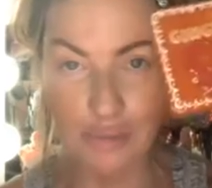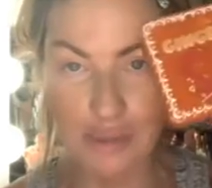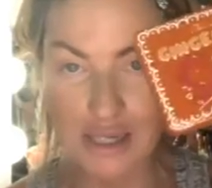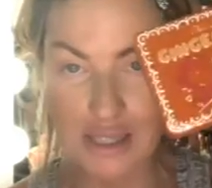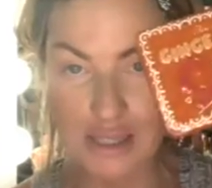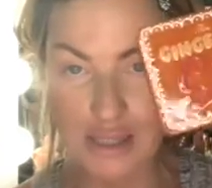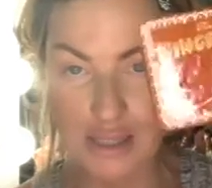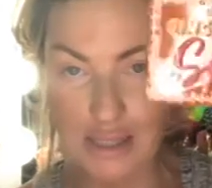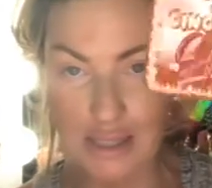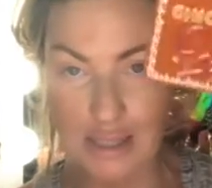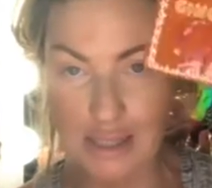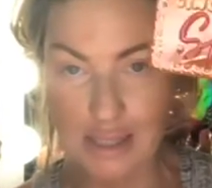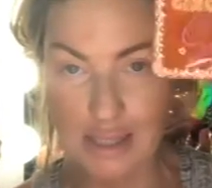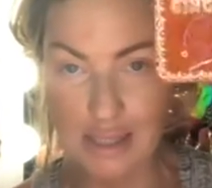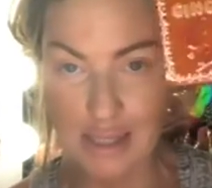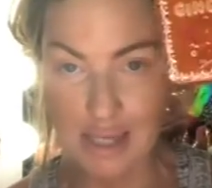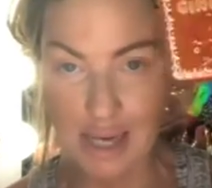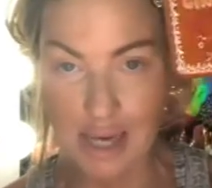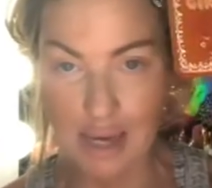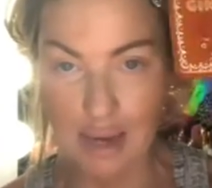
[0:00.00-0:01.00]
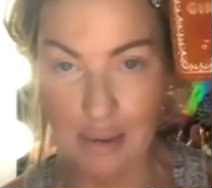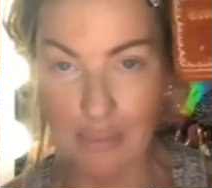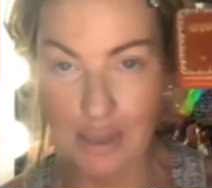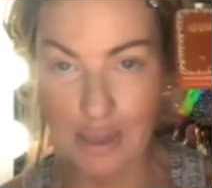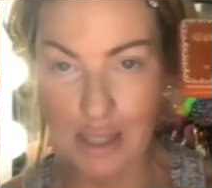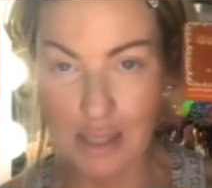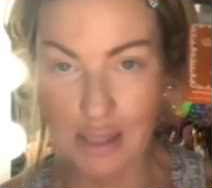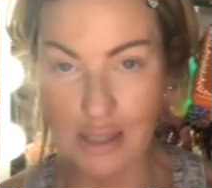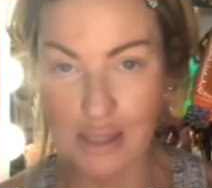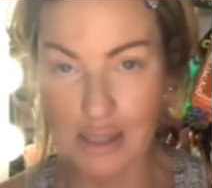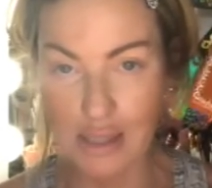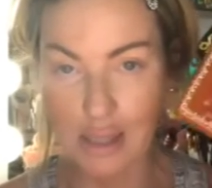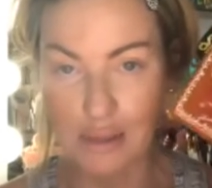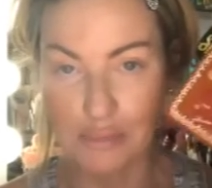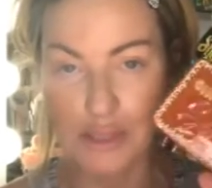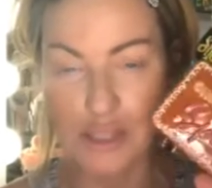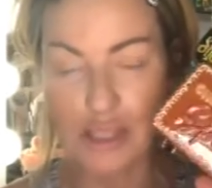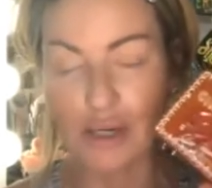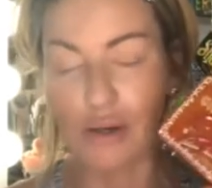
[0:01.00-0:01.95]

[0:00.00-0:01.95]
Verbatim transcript: Spicy today. I picked this up.